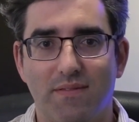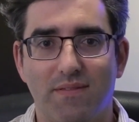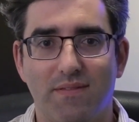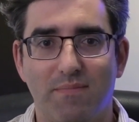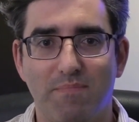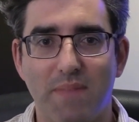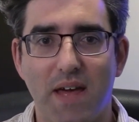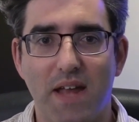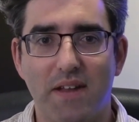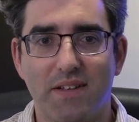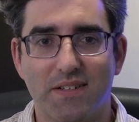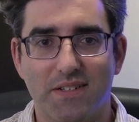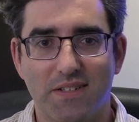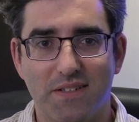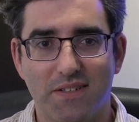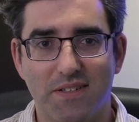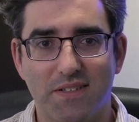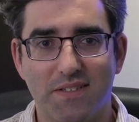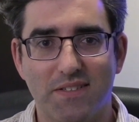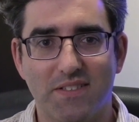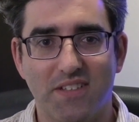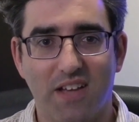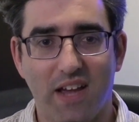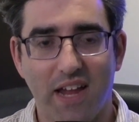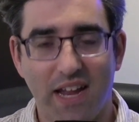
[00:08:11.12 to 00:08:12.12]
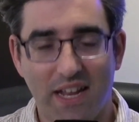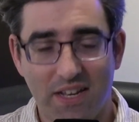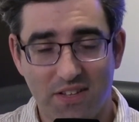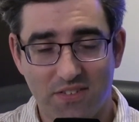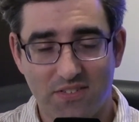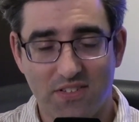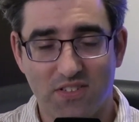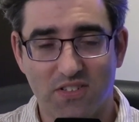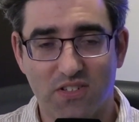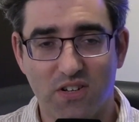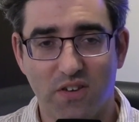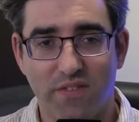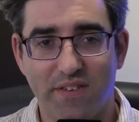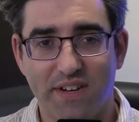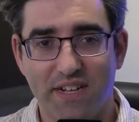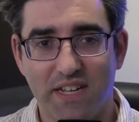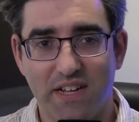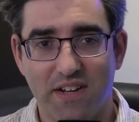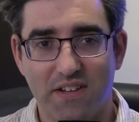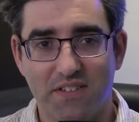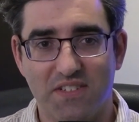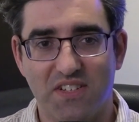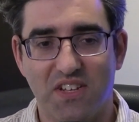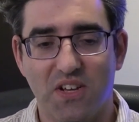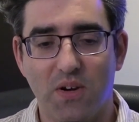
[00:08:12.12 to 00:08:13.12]
medical science discovered
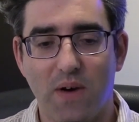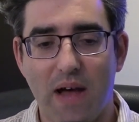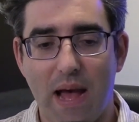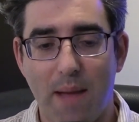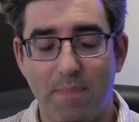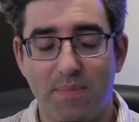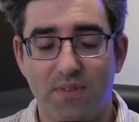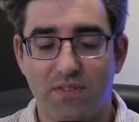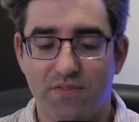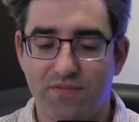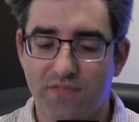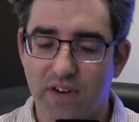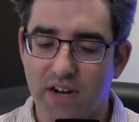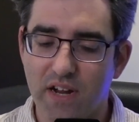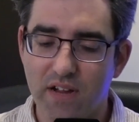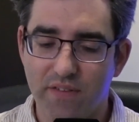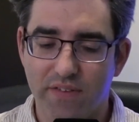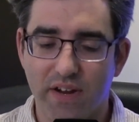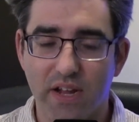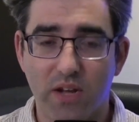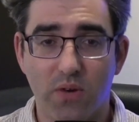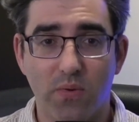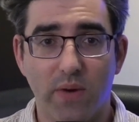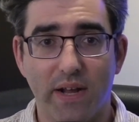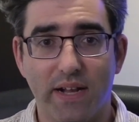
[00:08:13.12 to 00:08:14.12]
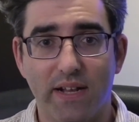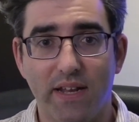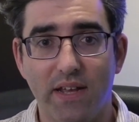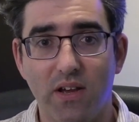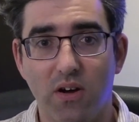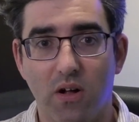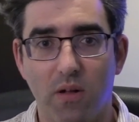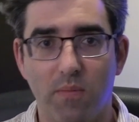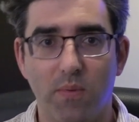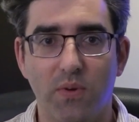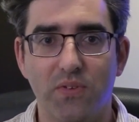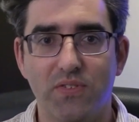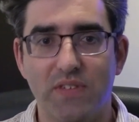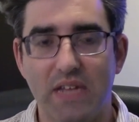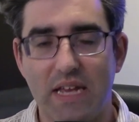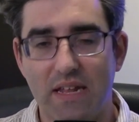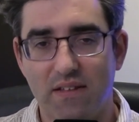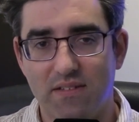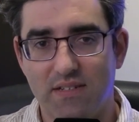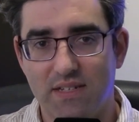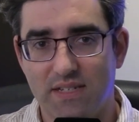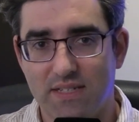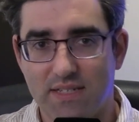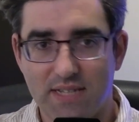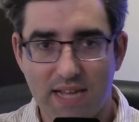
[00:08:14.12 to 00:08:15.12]
years ago, happens very, very quickly, almost
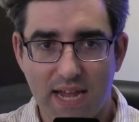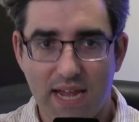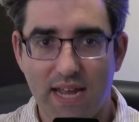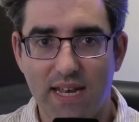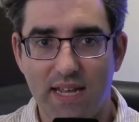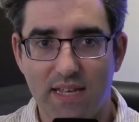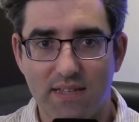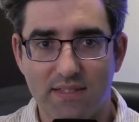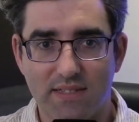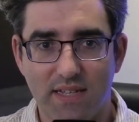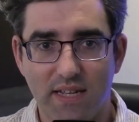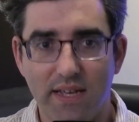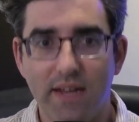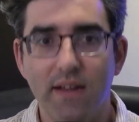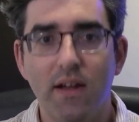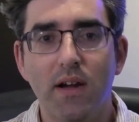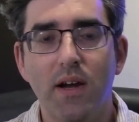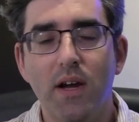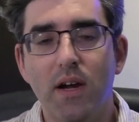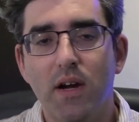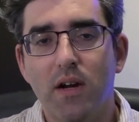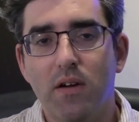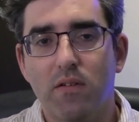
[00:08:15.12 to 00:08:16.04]
instantaneously.